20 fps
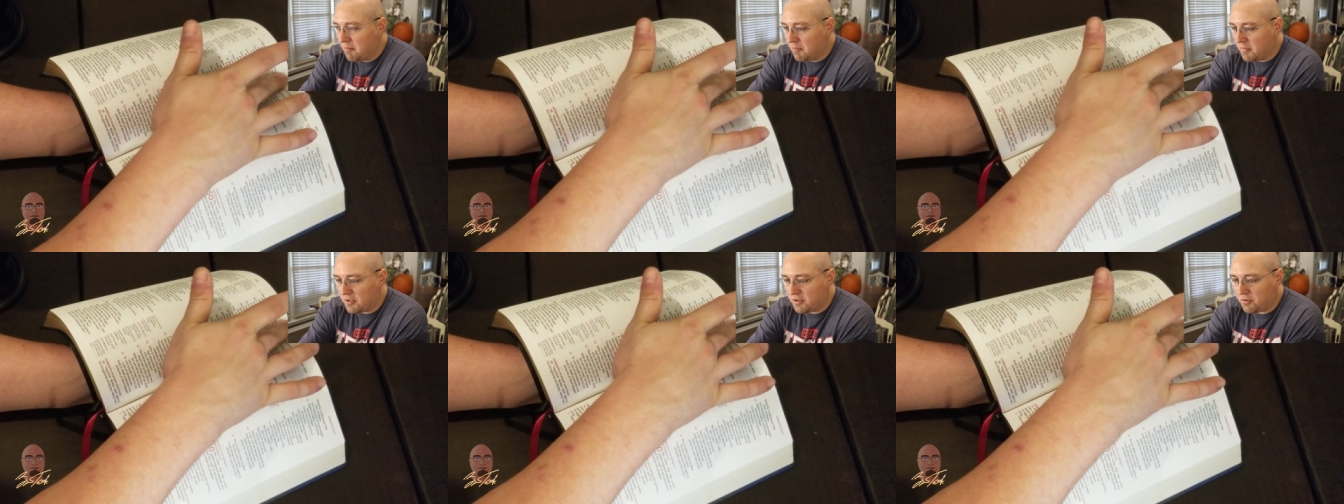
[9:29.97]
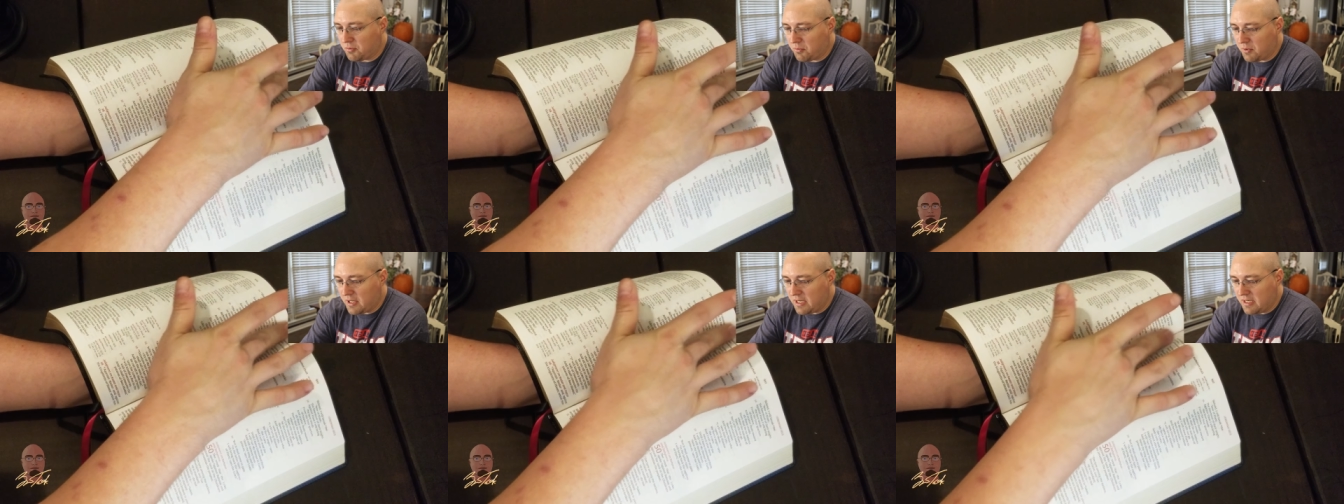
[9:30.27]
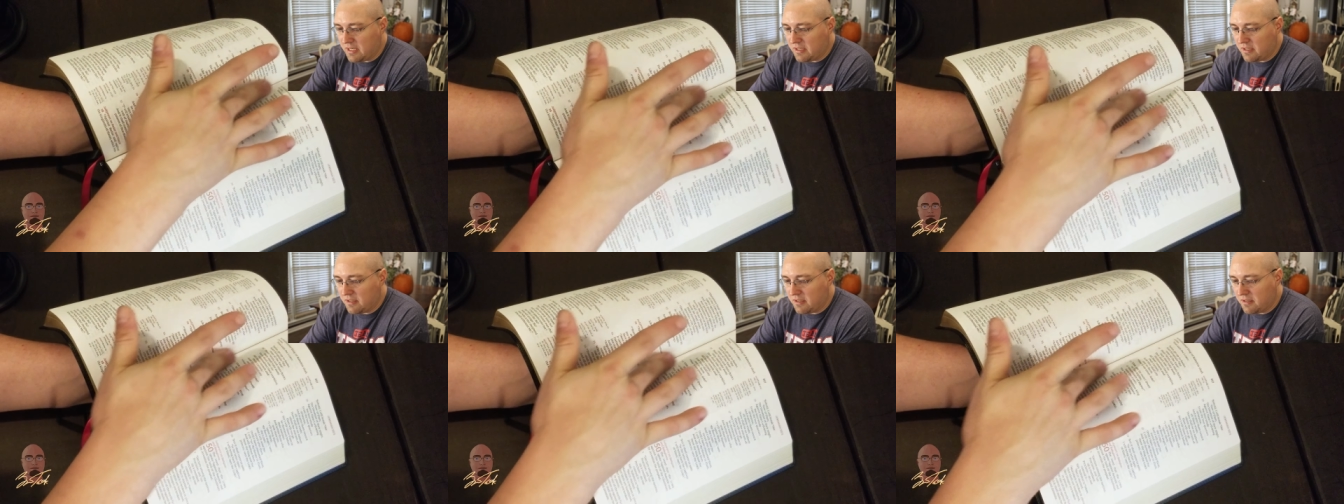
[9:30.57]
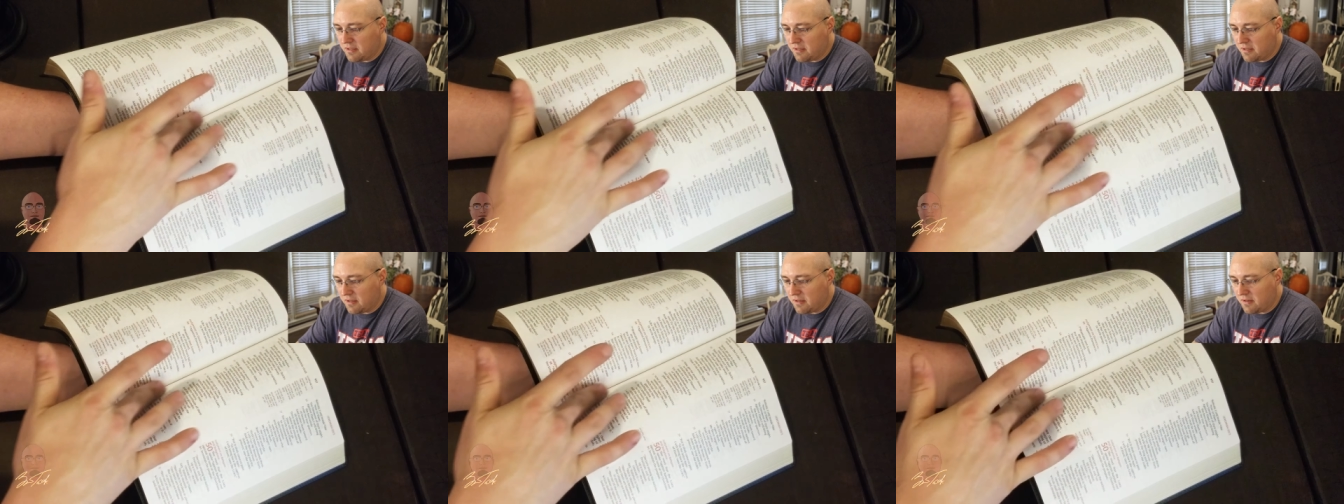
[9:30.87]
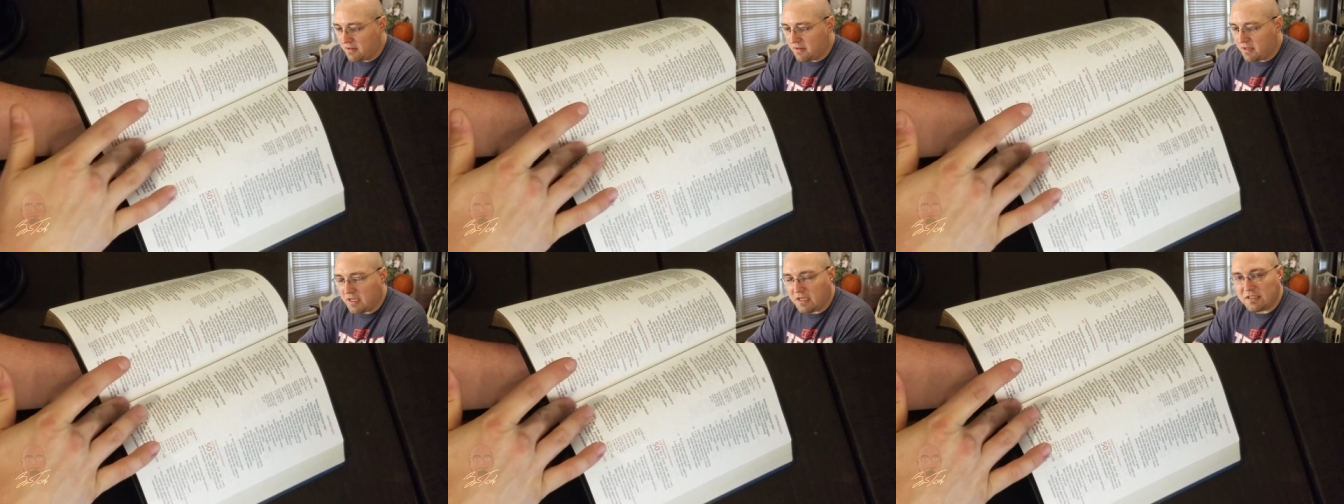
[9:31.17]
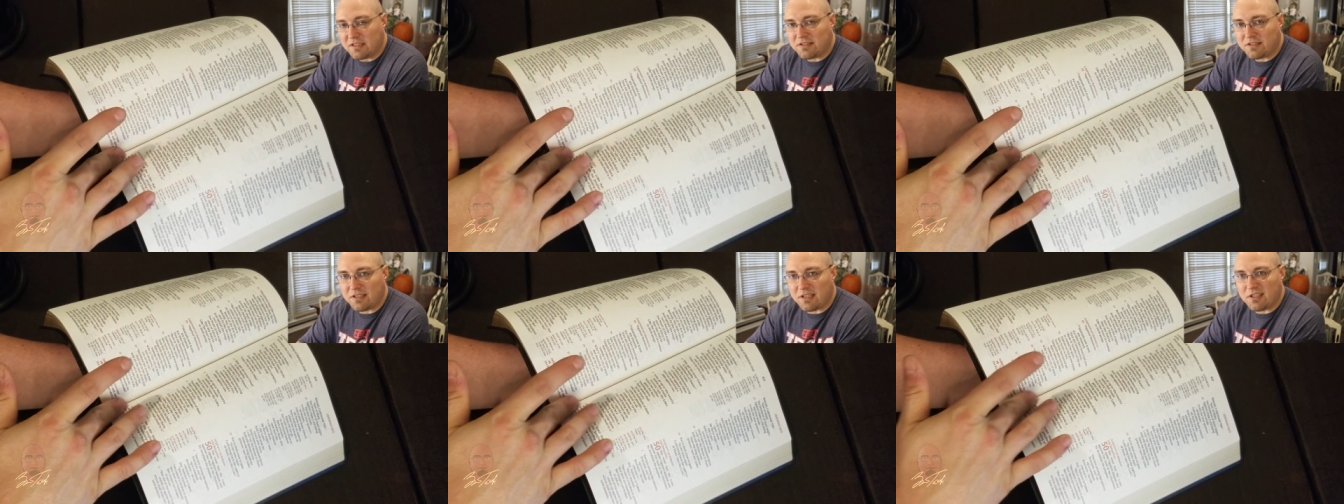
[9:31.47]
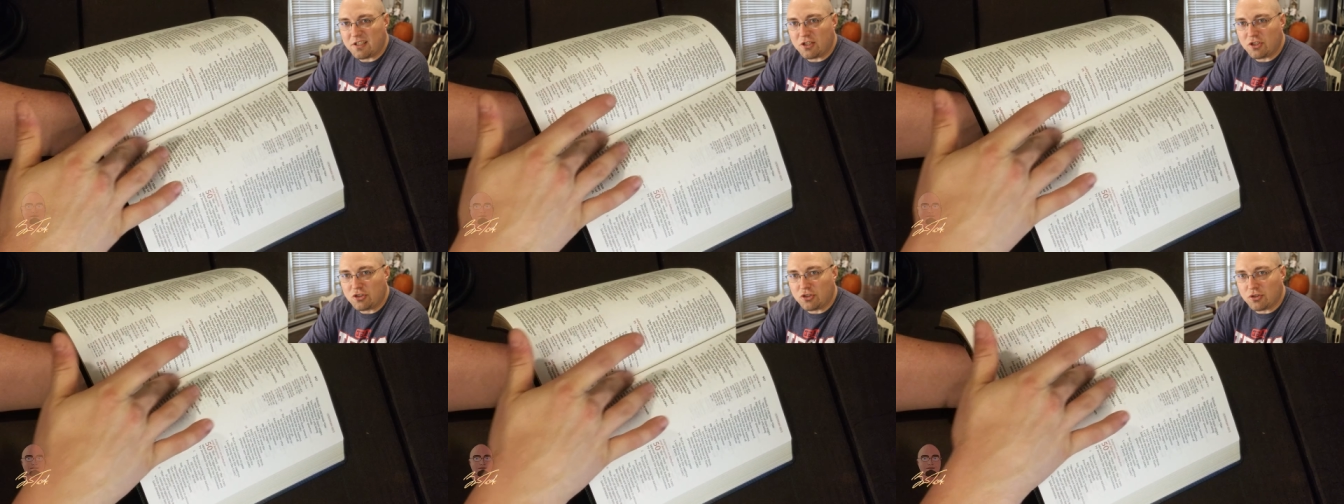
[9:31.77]
between the
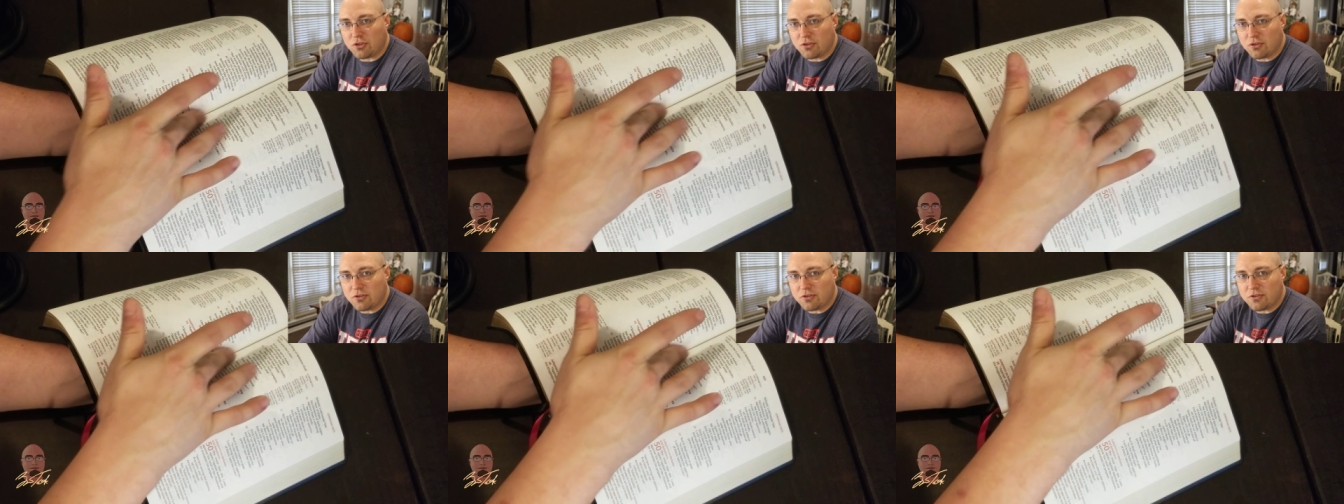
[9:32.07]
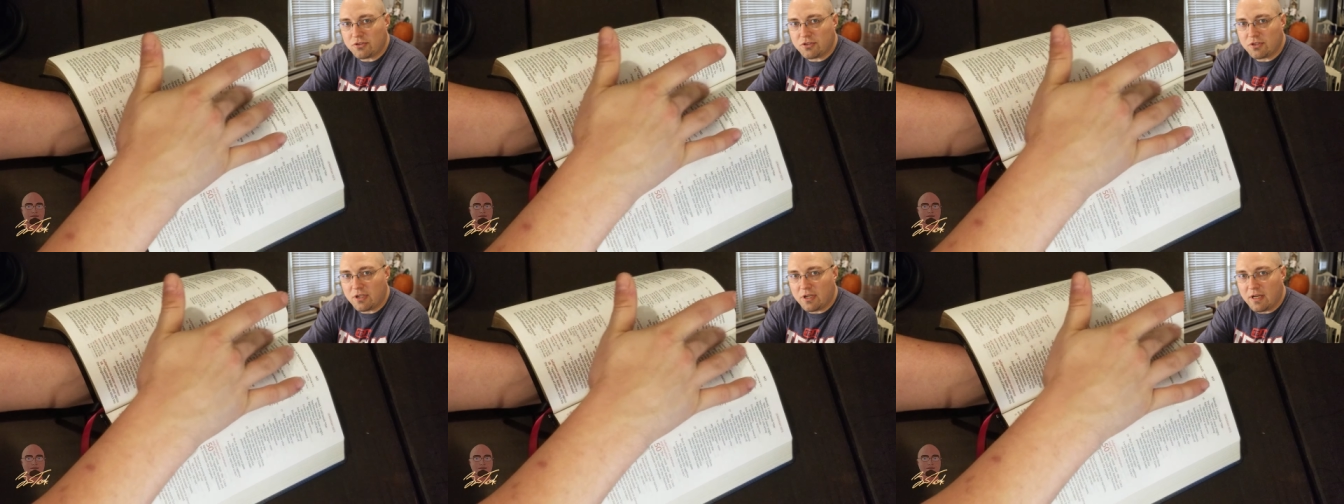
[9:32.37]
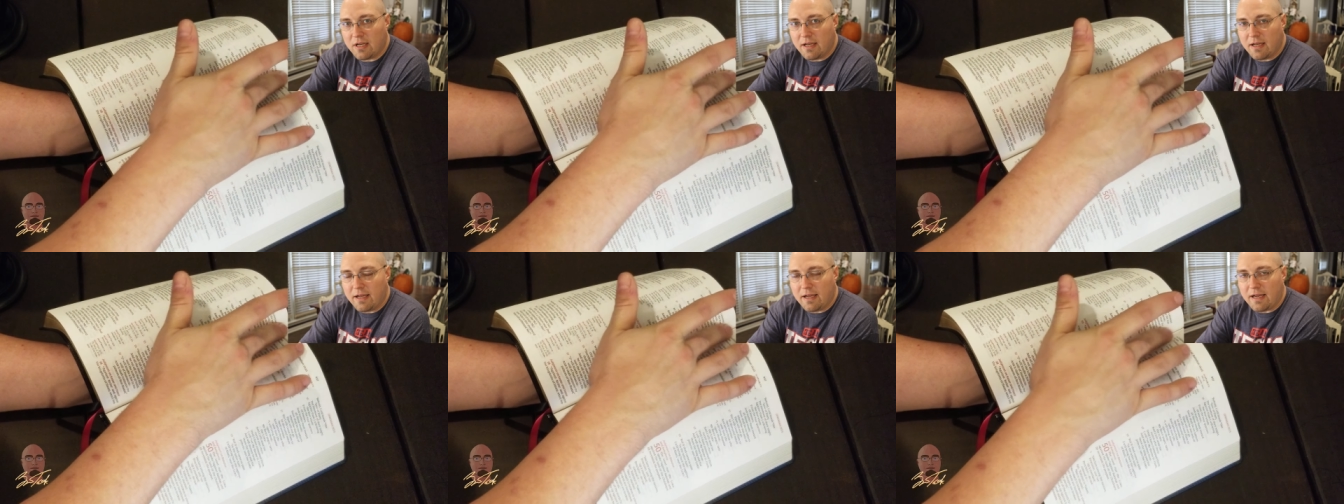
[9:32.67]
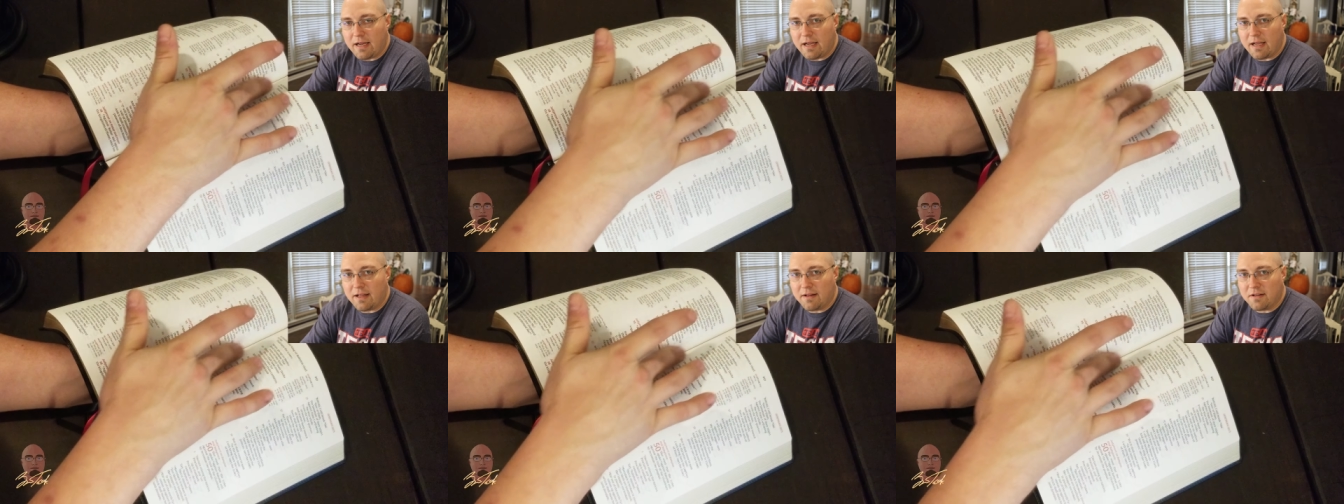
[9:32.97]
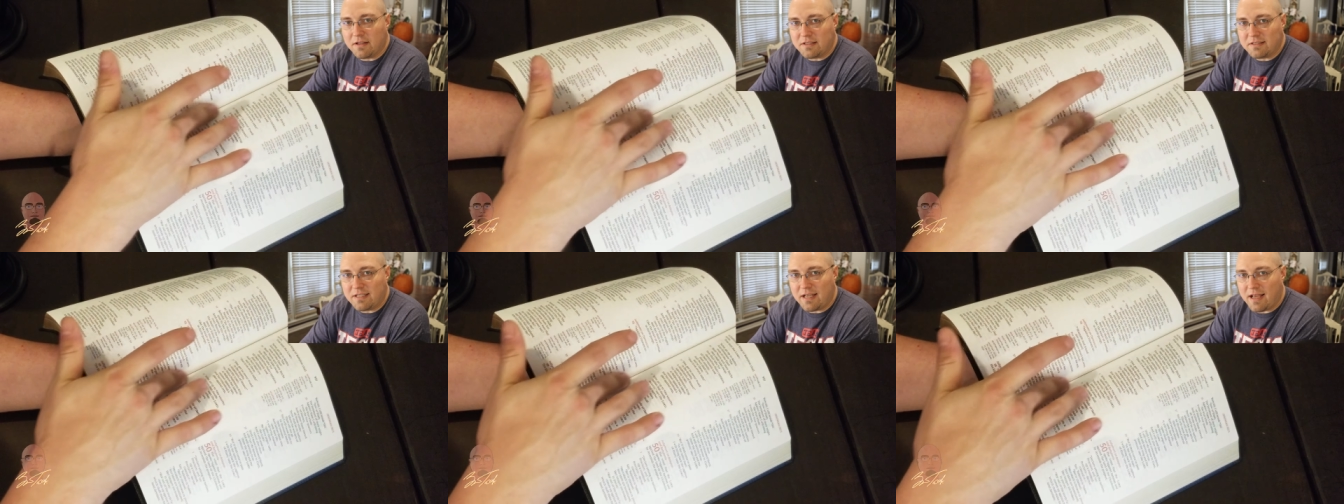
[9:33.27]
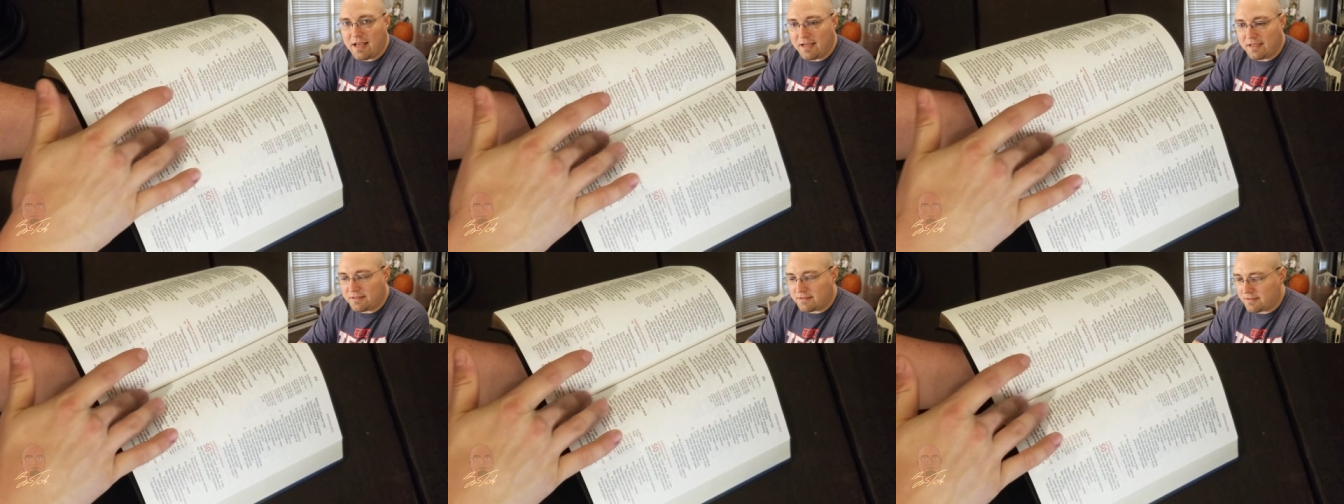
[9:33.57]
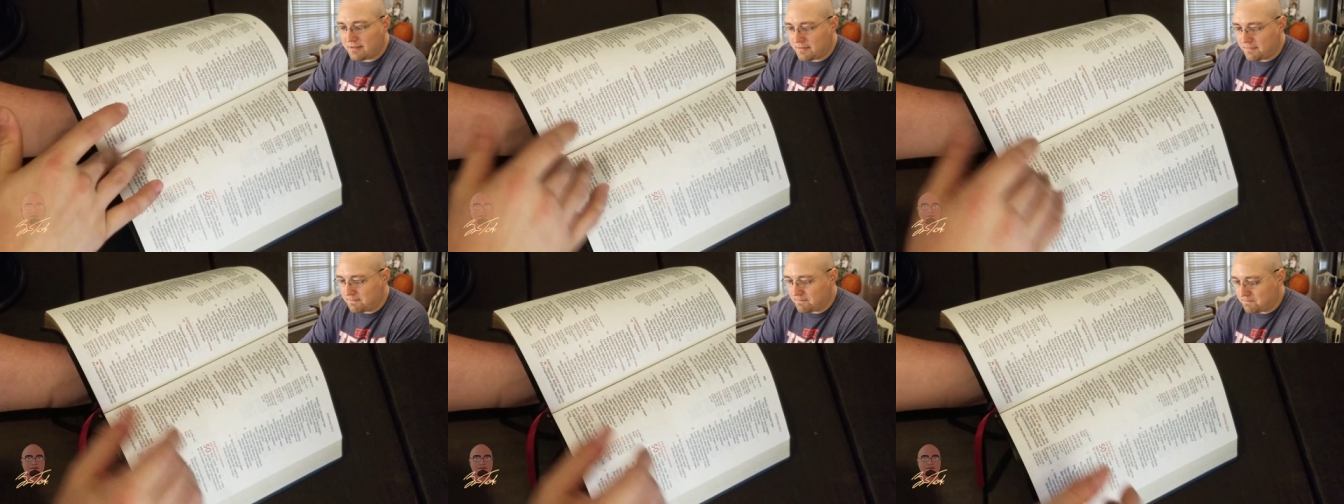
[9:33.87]
signatures in the
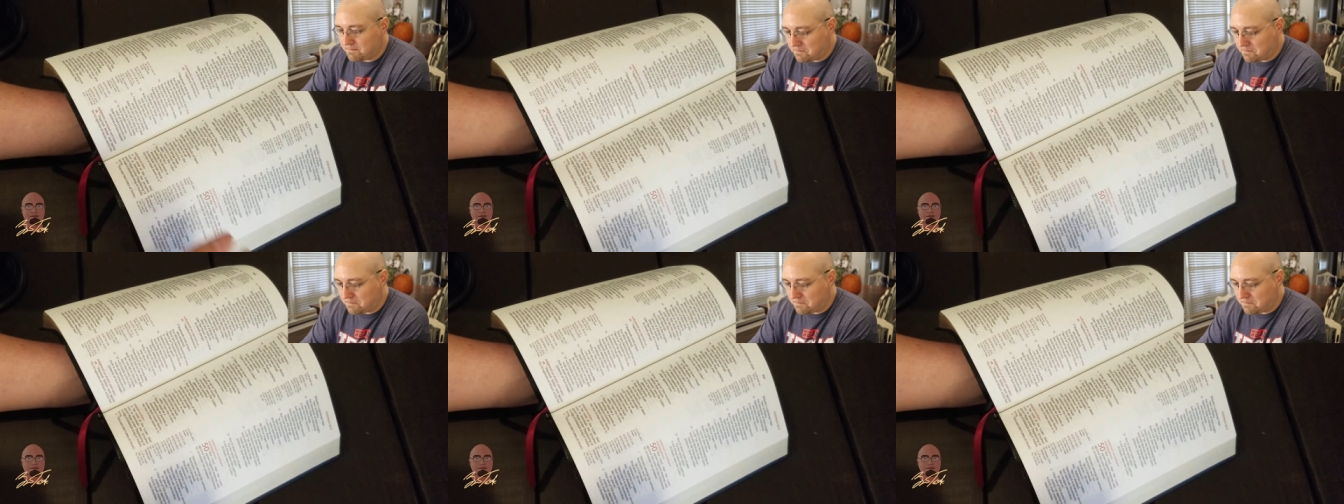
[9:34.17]
text